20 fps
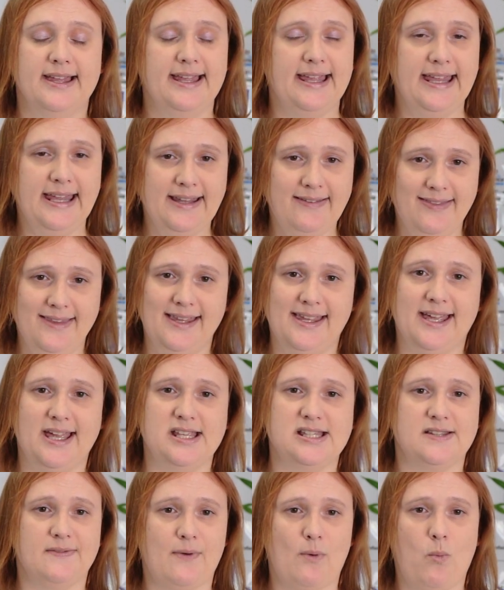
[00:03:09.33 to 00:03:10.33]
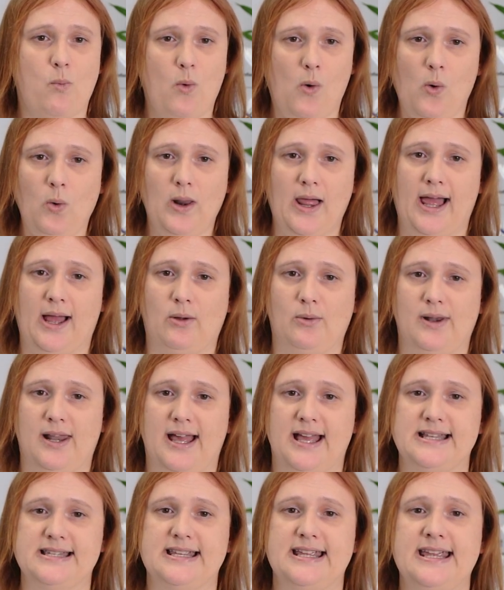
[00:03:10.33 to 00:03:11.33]
In the case of a wall
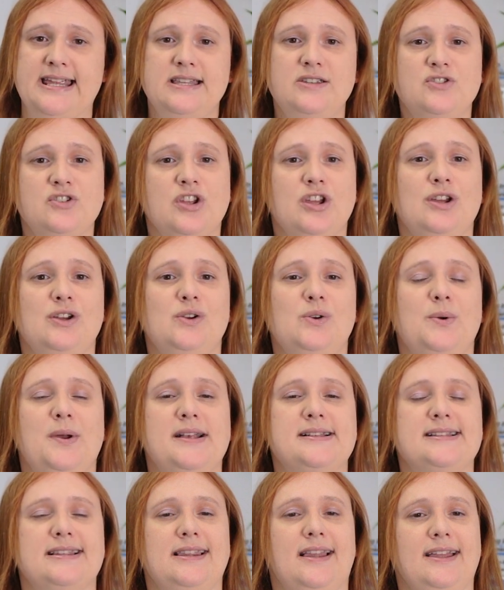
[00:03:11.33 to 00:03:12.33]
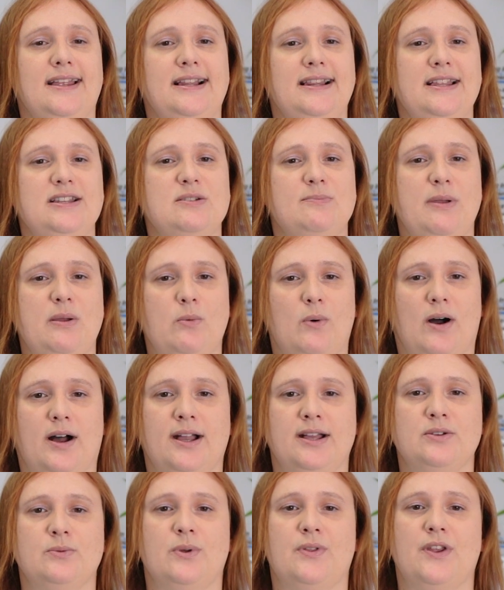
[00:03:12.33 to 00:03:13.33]
outlet, it too is likely to be
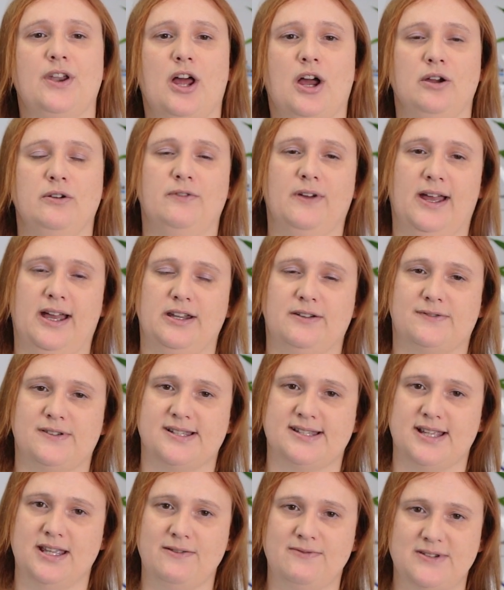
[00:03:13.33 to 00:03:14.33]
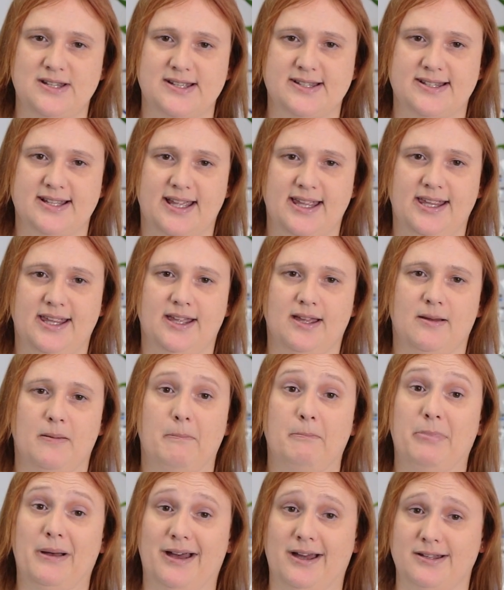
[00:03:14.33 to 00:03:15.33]
wired with an overhead for safety's sake,
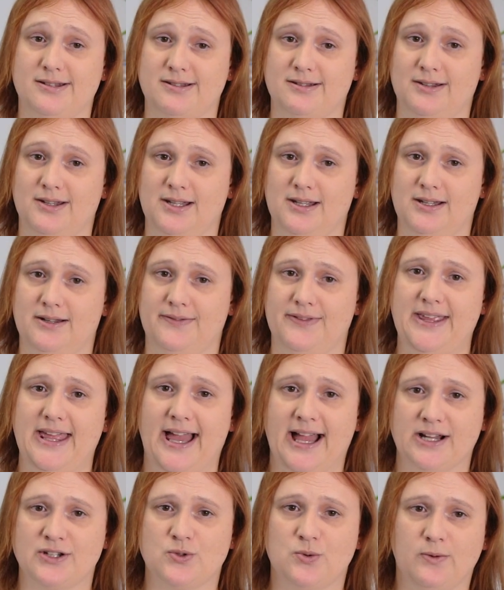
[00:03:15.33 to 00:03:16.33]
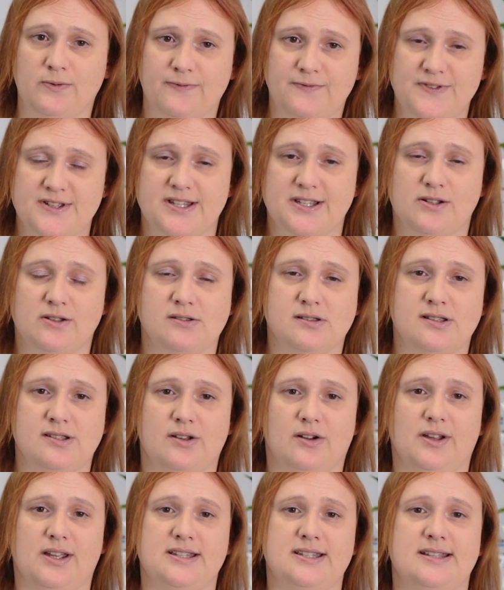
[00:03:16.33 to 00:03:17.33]
but the actual physical
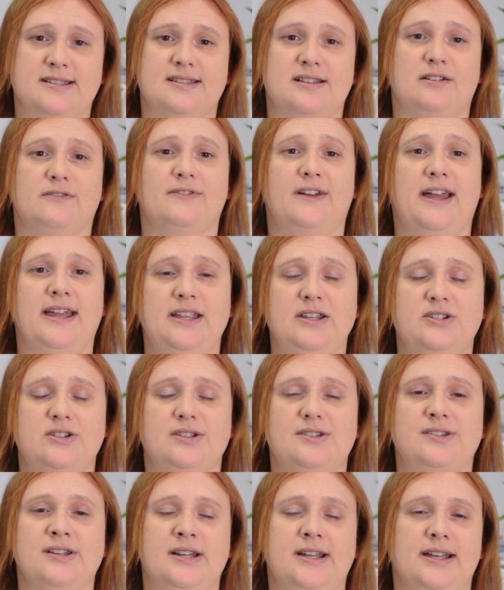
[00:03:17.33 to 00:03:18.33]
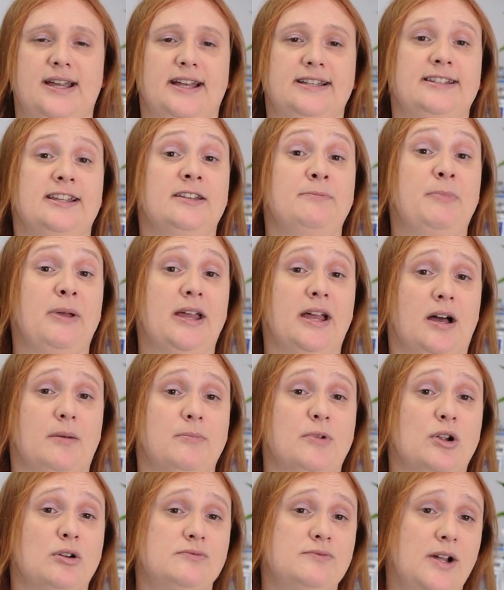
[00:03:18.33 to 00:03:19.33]
socket itself ages and can become
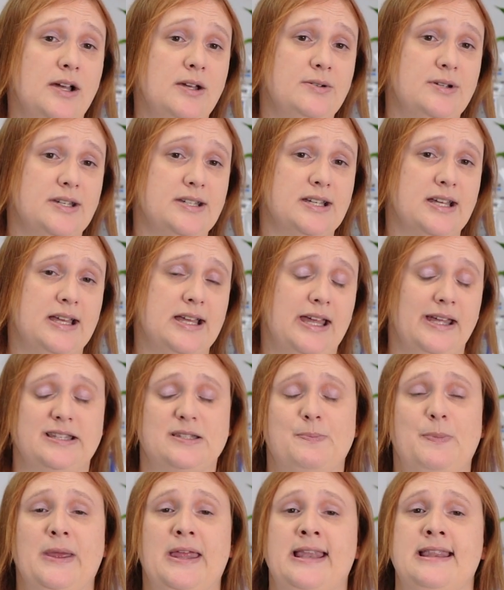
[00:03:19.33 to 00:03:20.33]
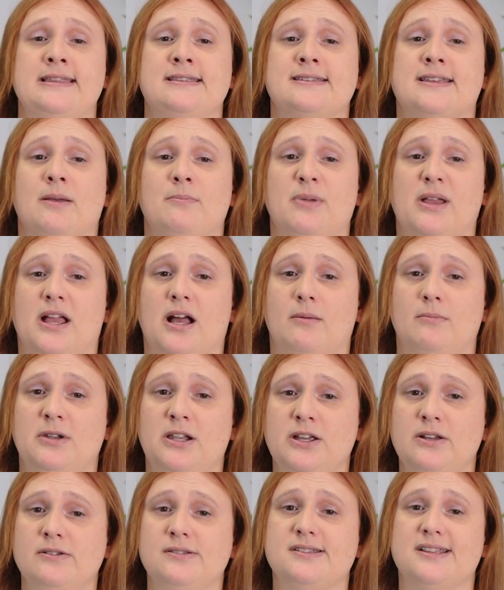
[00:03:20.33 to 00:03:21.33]
corroded. Its pins can become
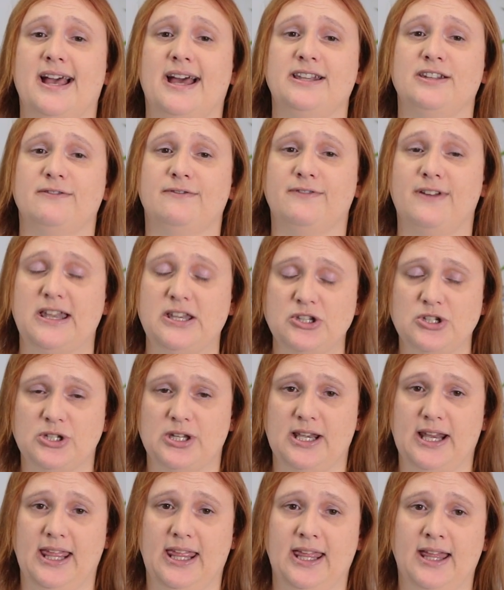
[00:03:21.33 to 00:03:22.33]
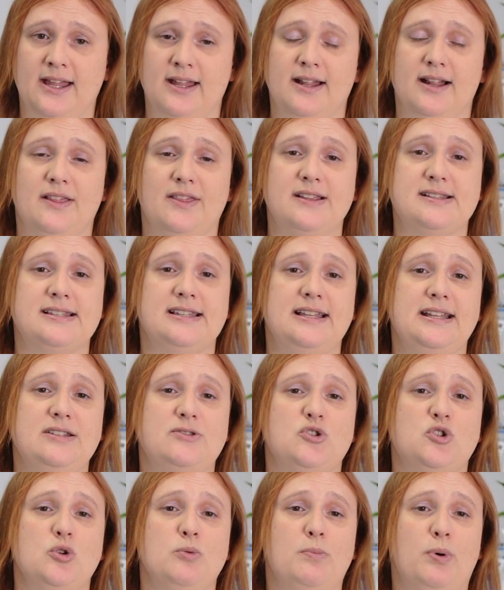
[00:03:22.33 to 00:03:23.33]
loose, and eventually this leads
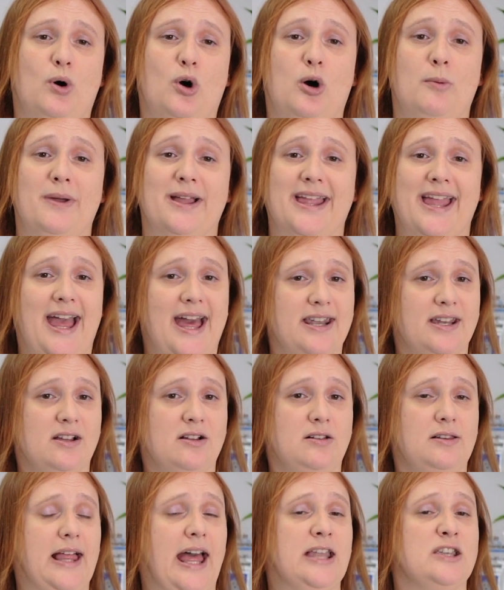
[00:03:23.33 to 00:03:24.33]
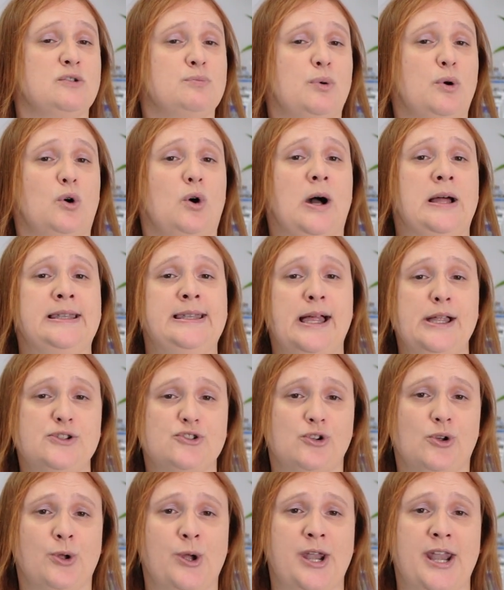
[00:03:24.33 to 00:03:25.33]
to poor mechanical and poor
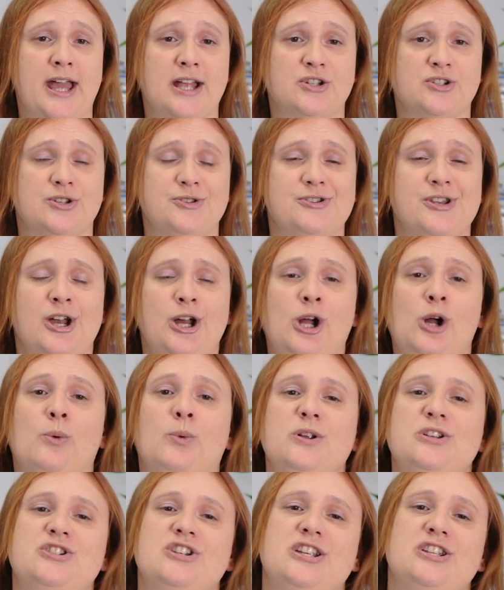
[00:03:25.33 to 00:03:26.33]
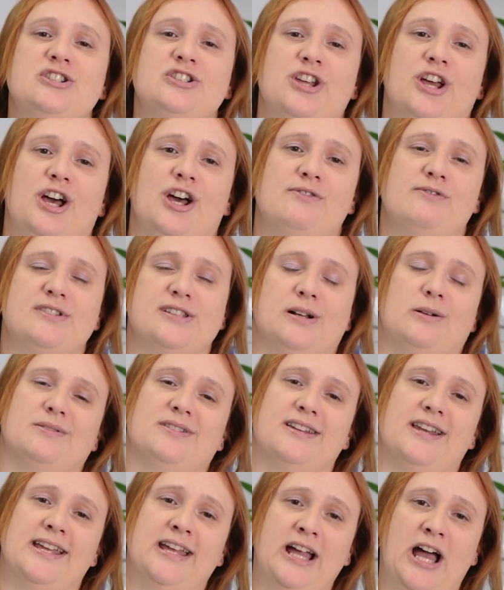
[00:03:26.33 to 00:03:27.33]
electrical connections, which in turn result
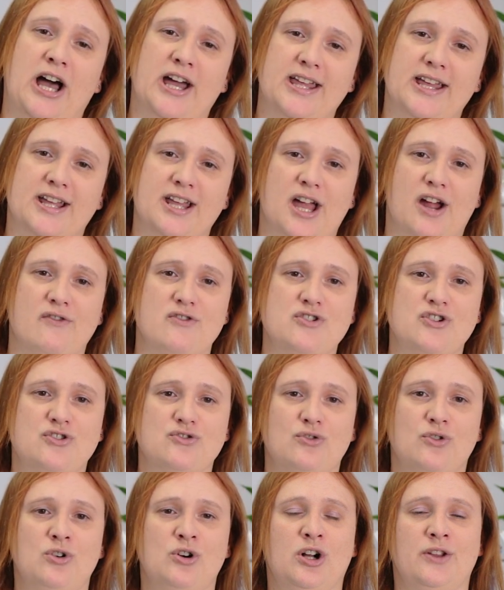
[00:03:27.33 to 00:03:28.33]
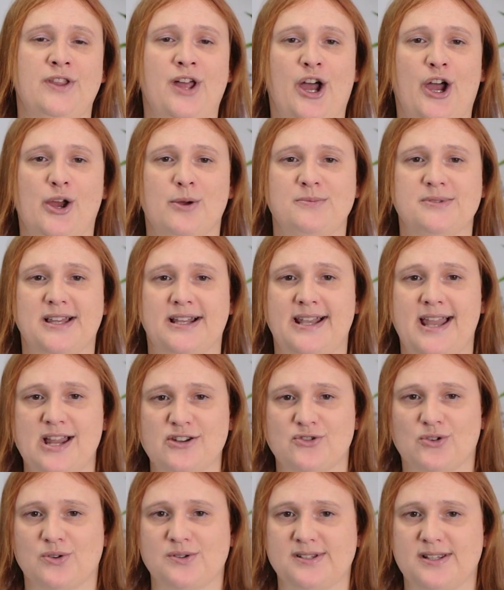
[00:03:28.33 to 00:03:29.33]
in a higher current draw on the home's
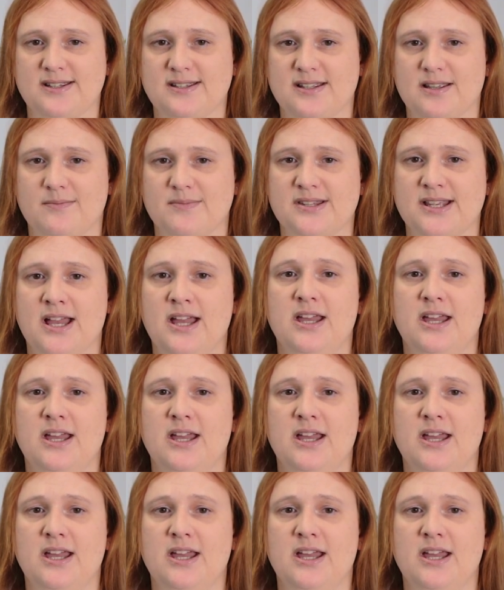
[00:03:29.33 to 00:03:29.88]
electrical systems